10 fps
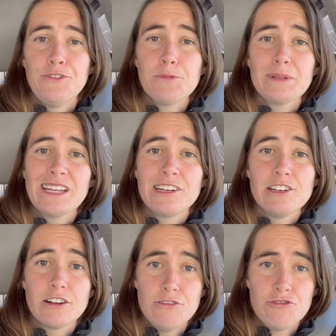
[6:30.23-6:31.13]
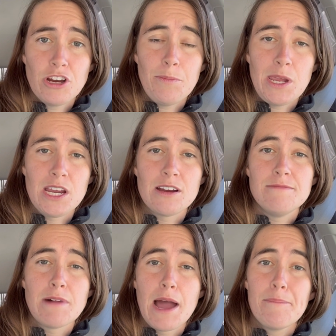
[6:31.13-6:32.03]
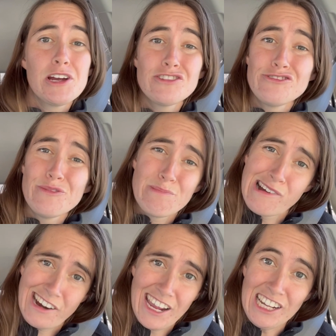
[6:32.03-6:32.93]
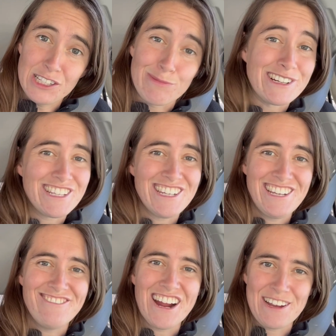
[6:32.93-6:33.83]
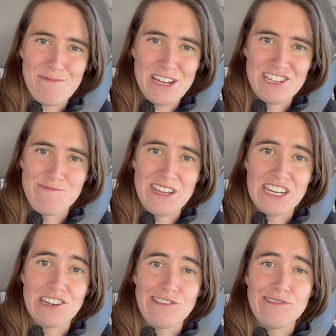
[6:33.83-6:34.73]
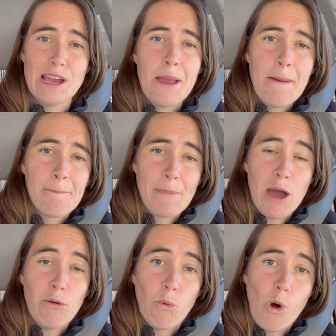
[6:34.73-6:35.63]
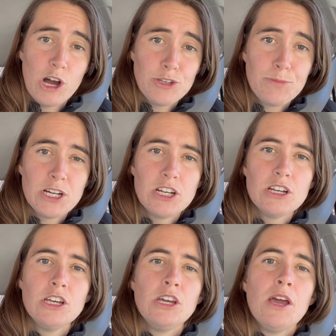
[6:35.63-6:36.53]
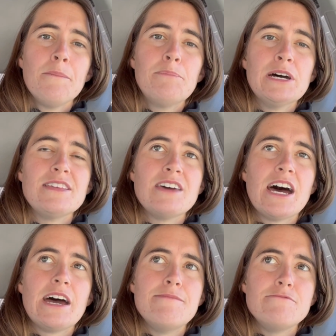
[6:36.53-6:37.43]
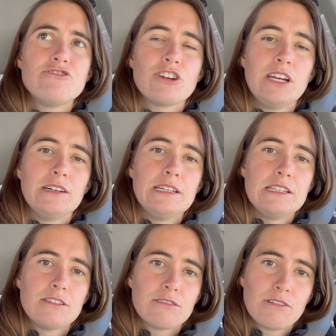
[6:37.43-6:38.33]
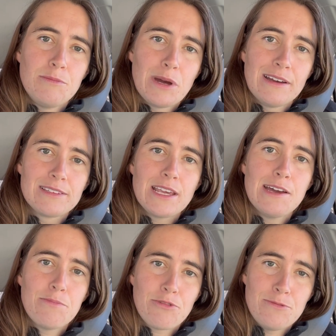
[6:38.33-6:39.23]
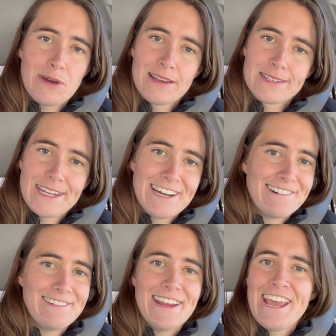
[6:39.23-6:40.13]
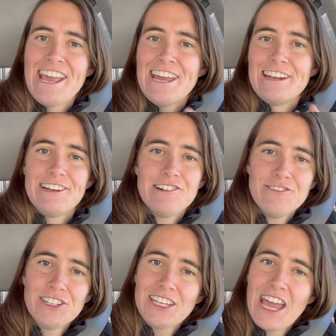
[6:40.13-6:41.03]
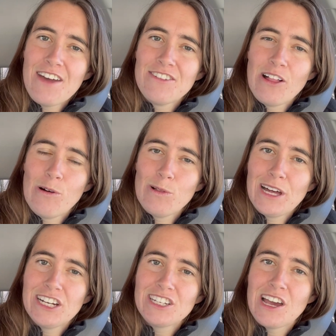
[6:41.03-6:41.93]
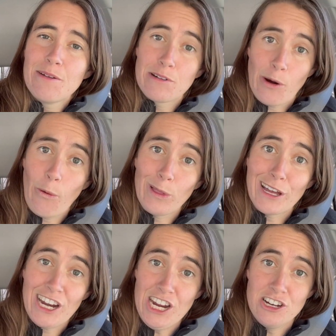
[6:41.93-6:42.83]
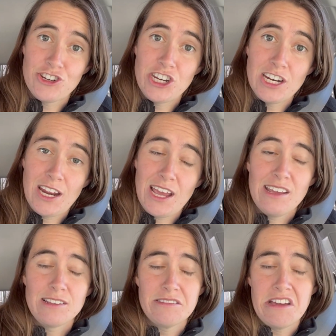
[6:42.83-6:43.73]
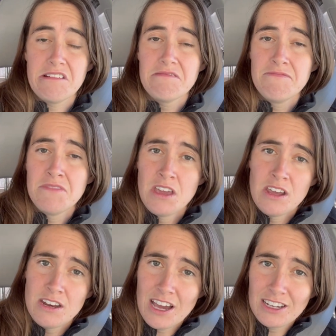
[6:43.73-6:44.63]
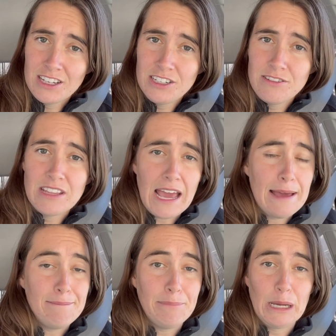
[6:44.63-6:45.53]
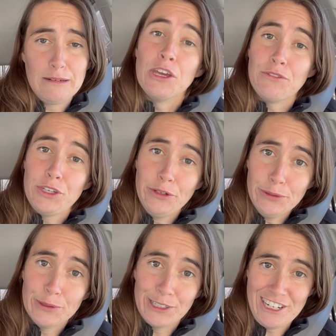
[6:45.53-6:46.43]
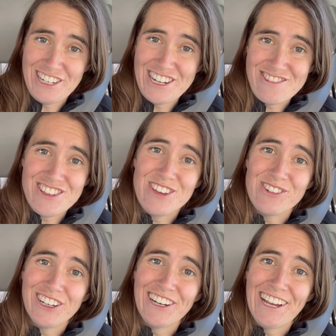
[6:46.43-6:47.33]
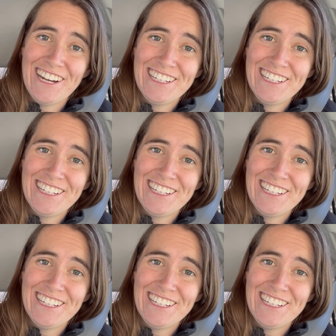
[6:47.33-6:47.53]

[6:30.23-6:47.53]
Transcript: you're planning your own trip here, my personal park experts did recommend to me to do Mount Washburn, but that trail is 3 miles up, 3 miles down, and I don't really have a whole lot of time or a whole lot of energy today, so not gonna do that, but if you wanted to, you could.